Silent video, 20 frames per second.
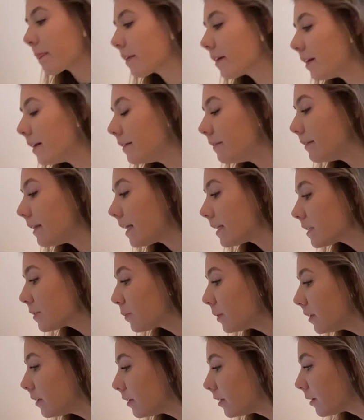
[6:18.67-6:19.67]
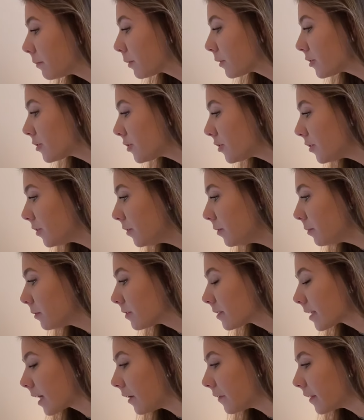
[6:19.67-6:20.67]
And that's what number 2 will
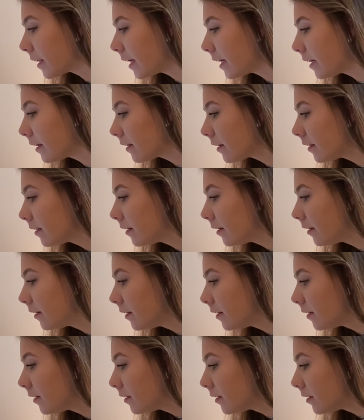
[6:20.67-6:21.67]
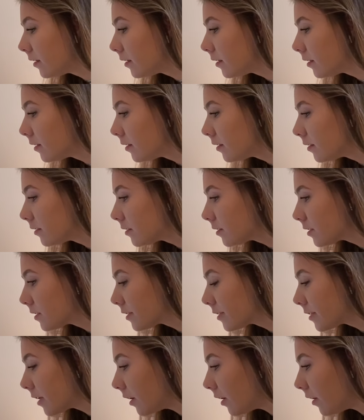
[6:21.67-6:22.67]
sound like.
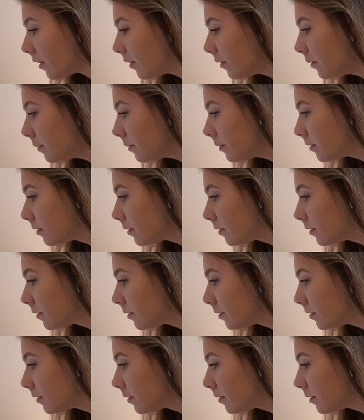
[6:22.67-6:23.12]
So,